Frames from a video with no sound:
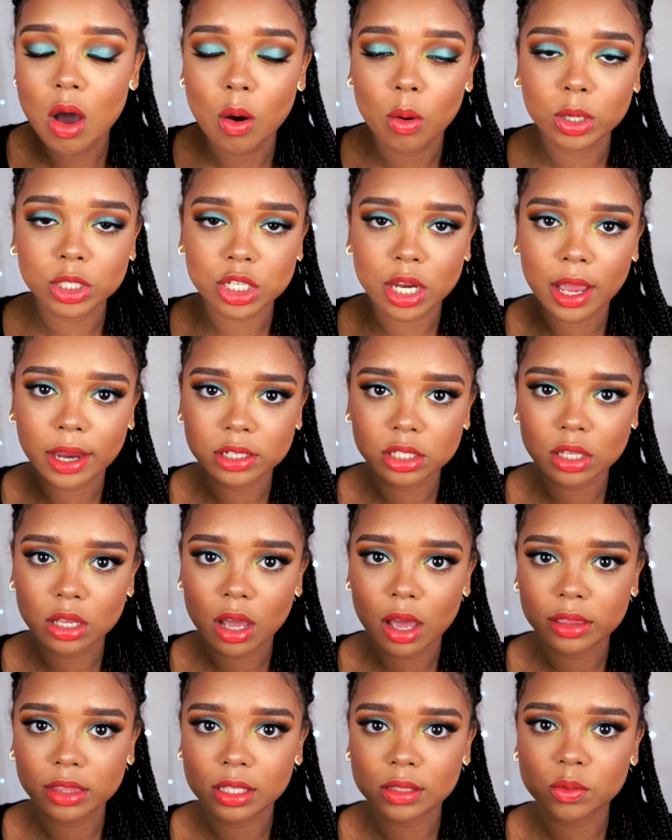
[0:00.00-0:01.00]
which I actually
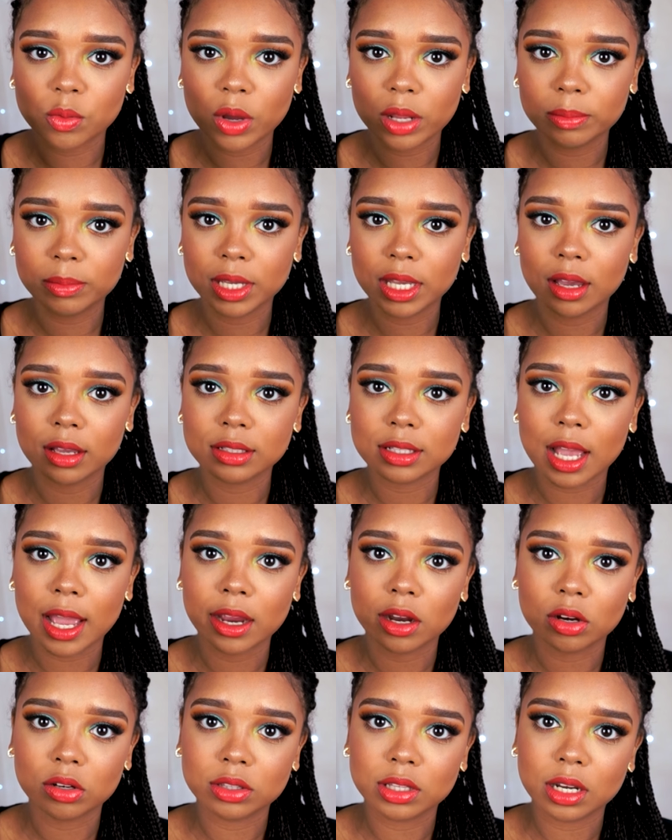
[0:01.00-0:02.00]
got this one because I
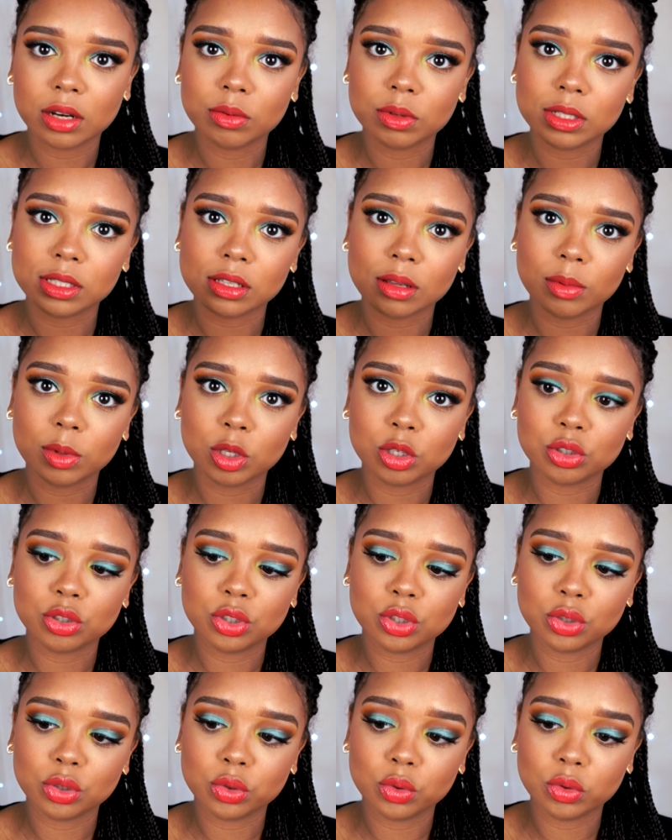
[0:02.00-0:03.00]
heard that it was similar
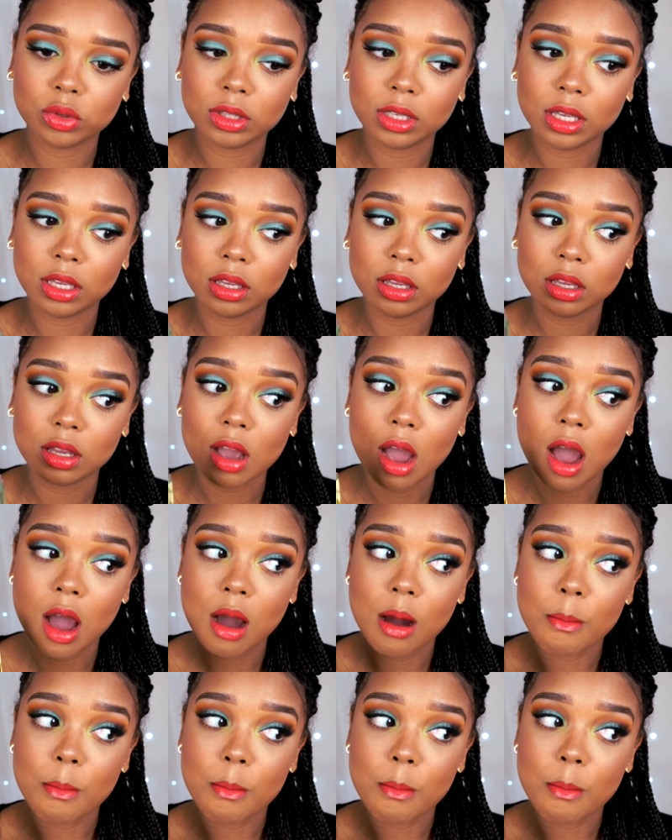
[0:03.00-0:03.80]
to the